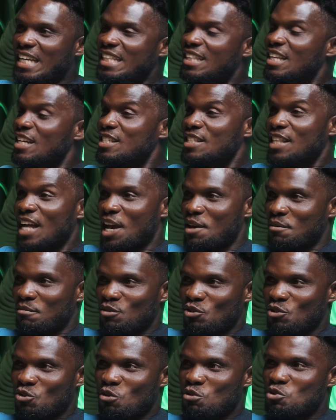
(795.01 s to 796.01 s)
It takes time
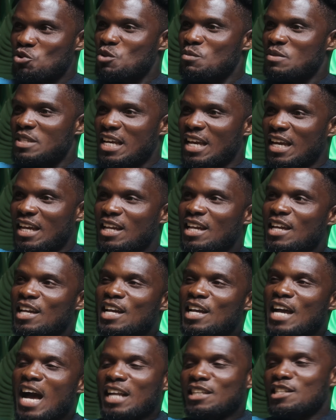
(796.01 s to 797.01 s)
because when him say,
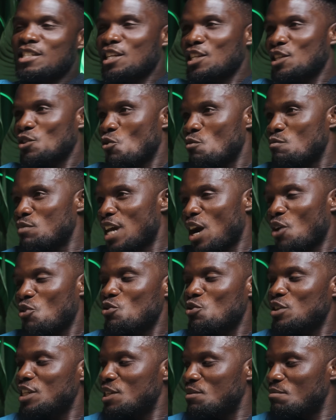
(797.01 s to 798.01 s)
I just said obi a
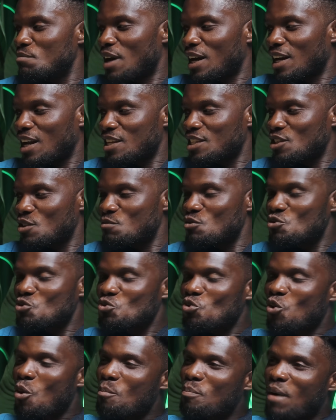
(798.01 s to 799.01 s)
own him and I say
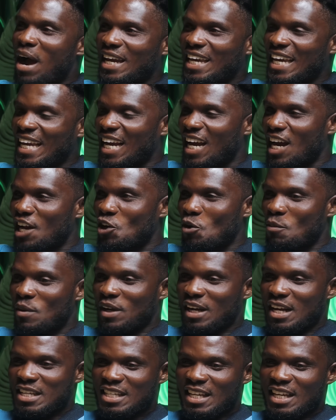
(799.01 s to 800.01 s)
bizu unpacking kind of
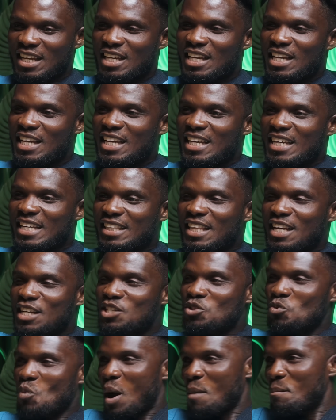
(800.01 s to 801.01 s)
because it
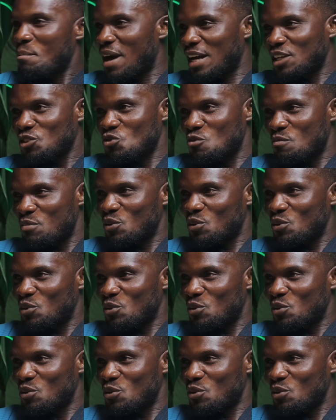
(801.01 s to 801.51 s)
takes one man to